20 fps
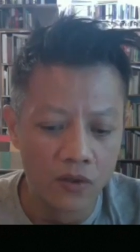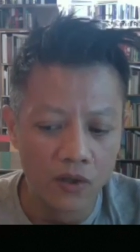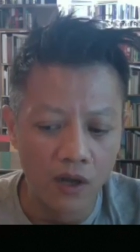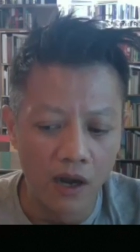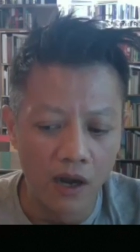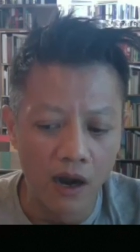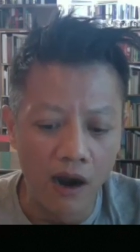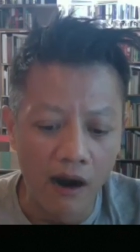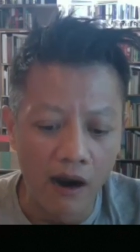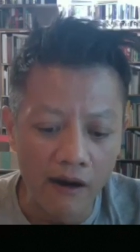
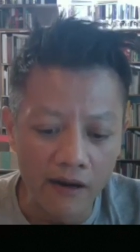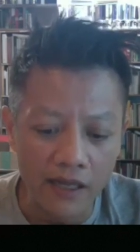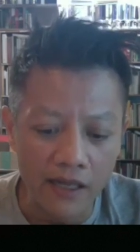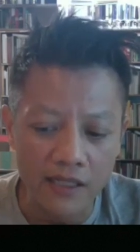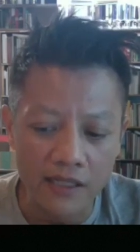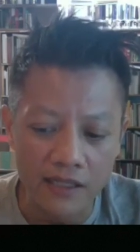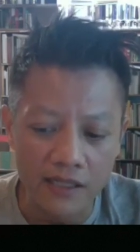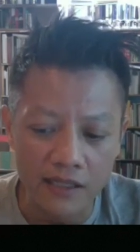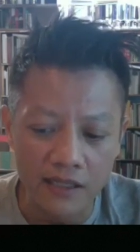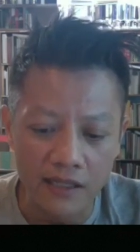
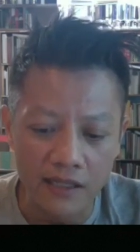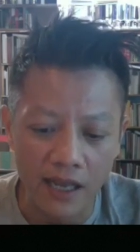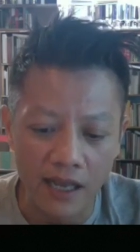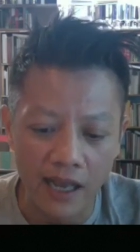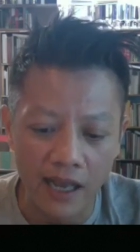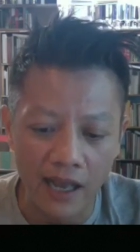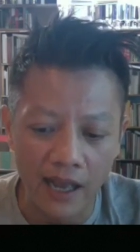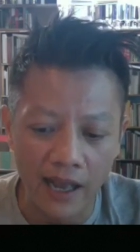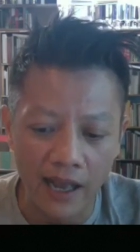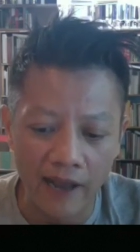artists
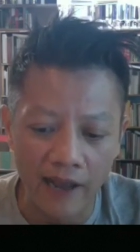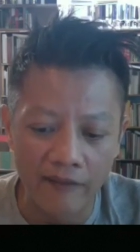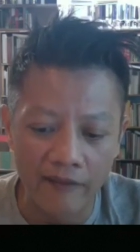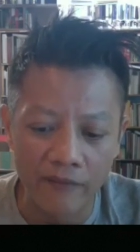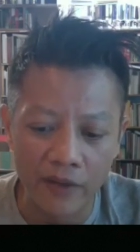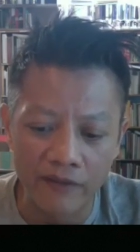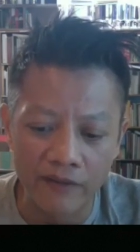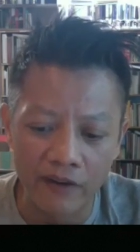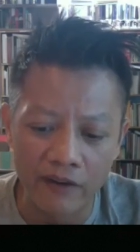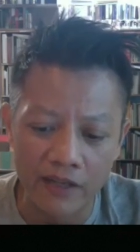have
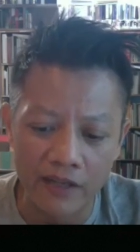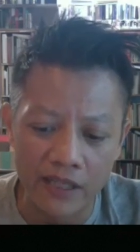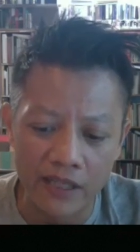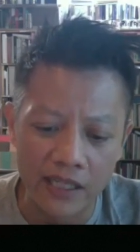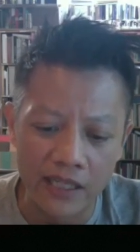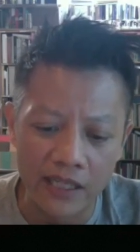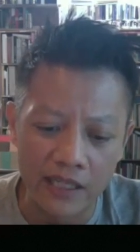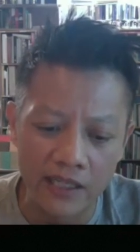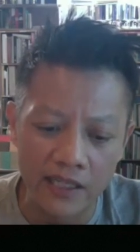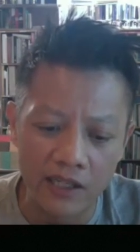been very
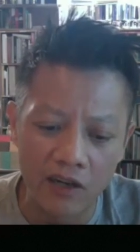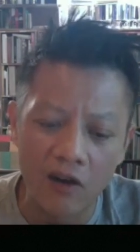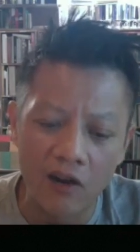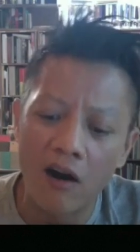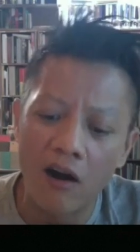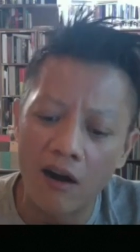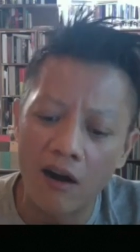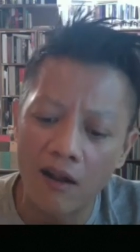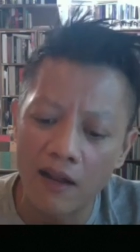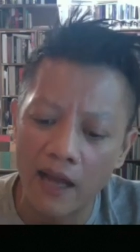keen to
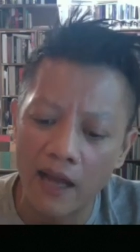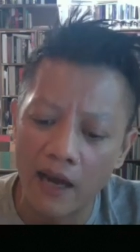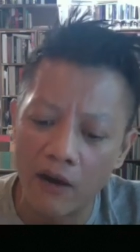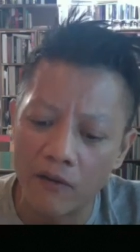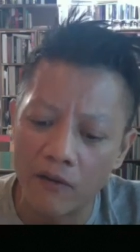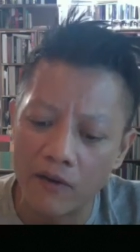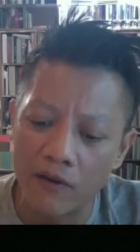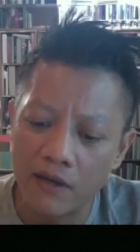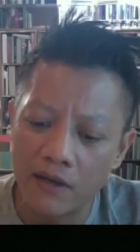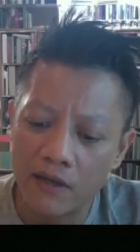call
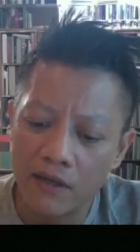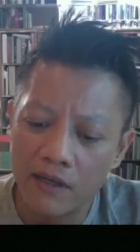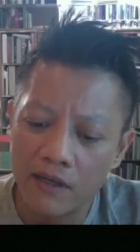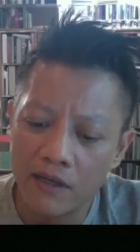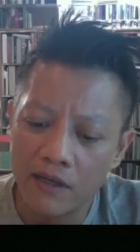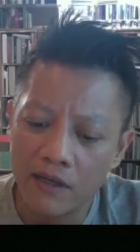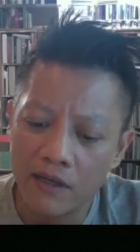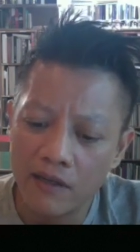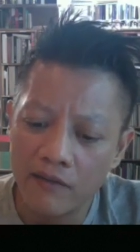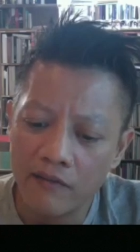out
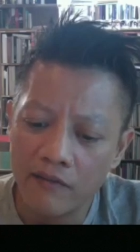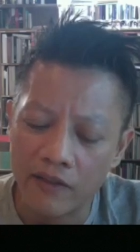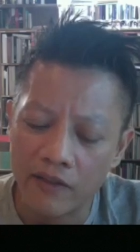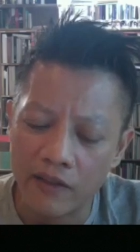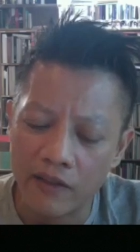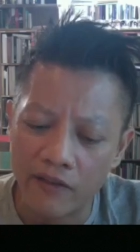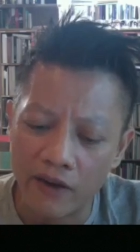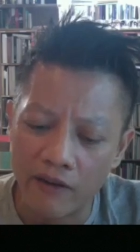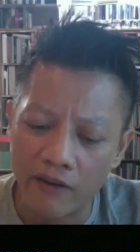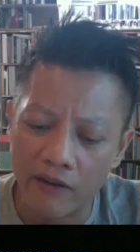the
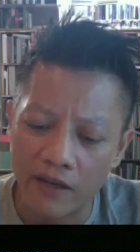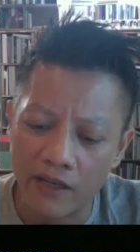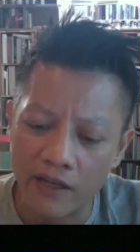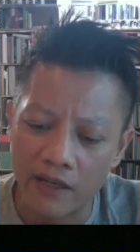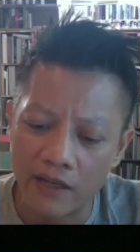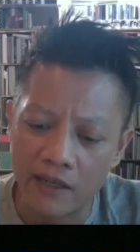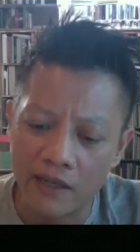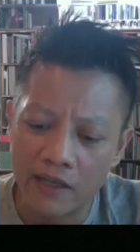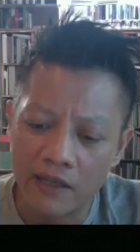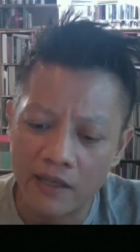
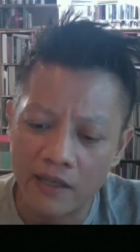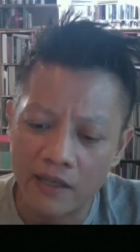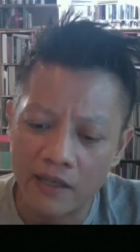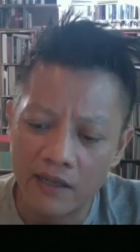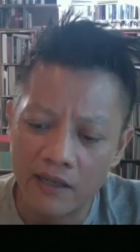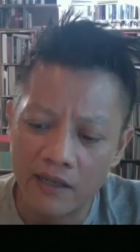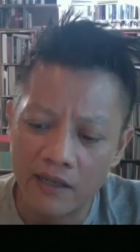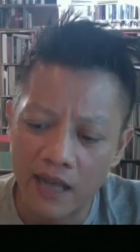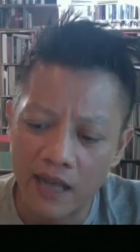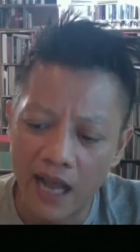very
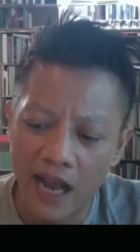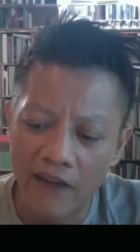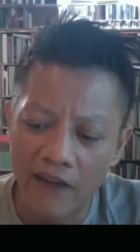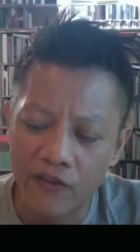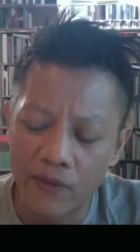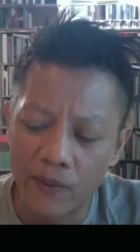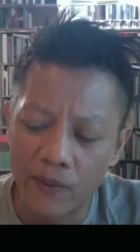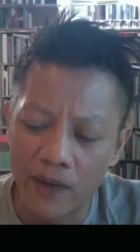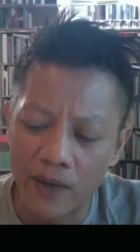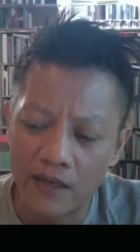
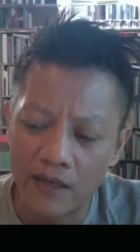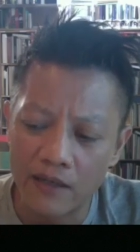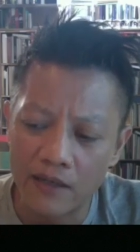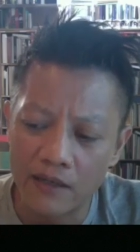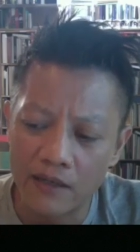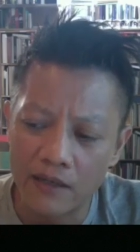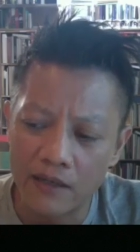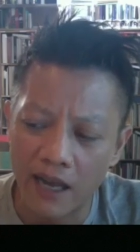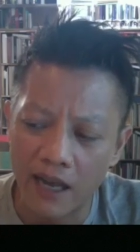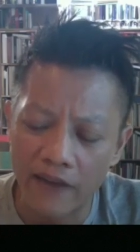affluent,
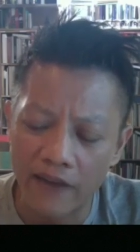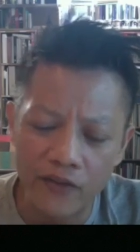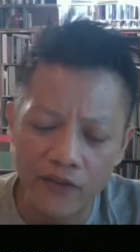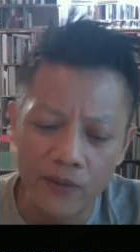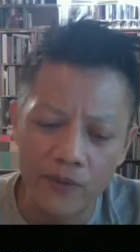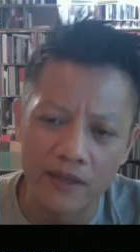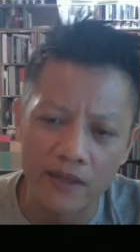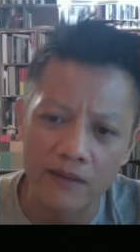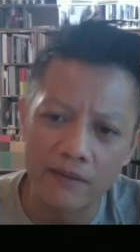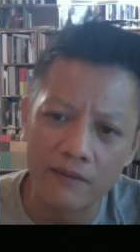
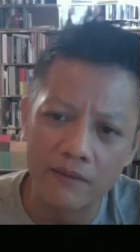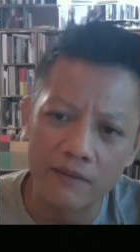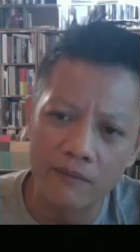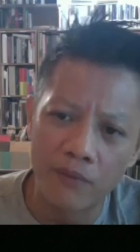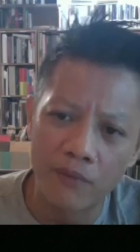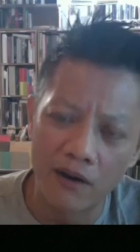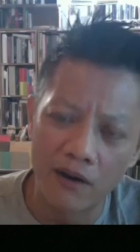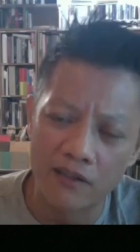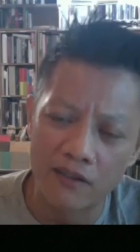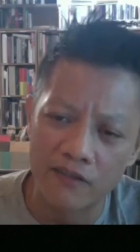affluent
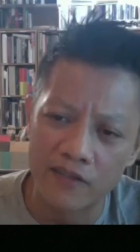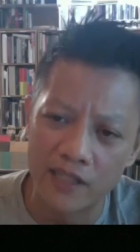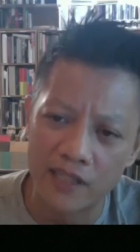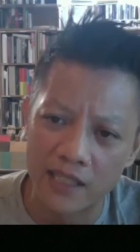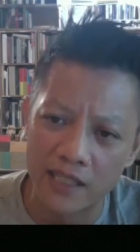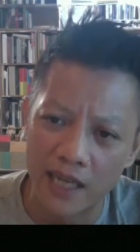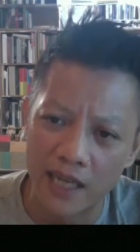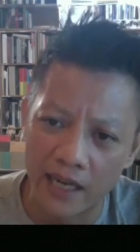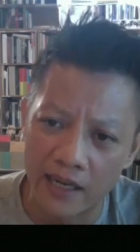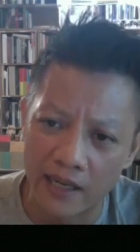parts of
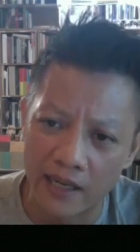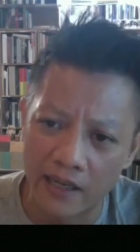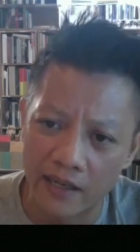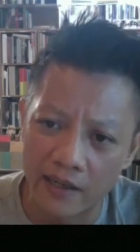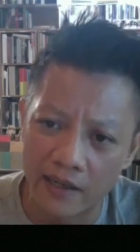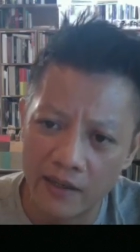society